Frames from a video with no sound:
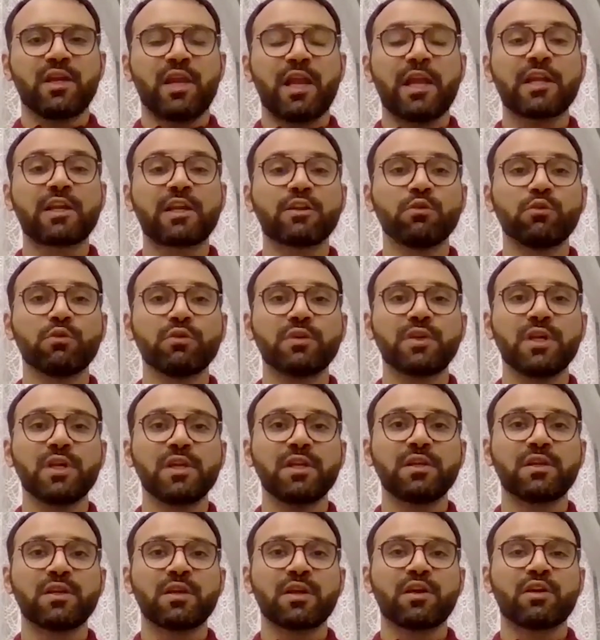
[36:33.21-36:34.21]

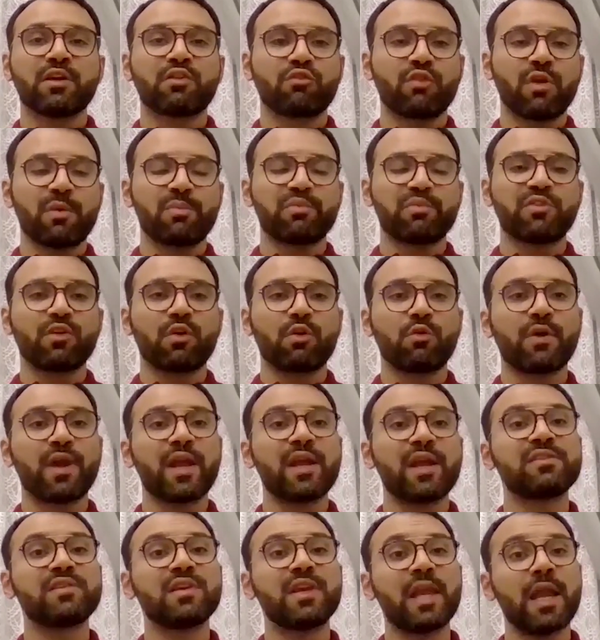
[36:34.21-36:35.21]
including crypto
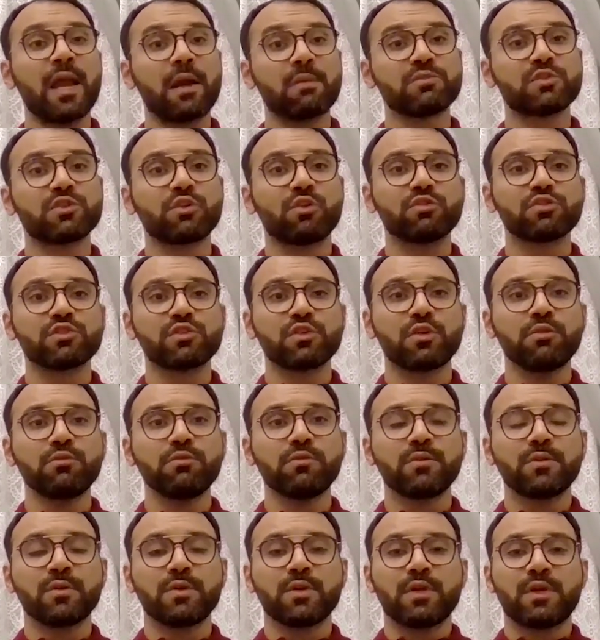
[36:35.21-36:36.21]
ATMs
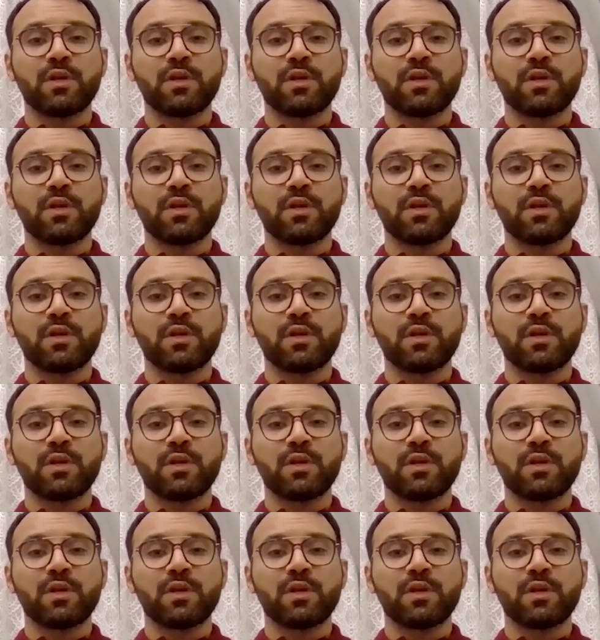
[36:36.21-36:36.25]
also.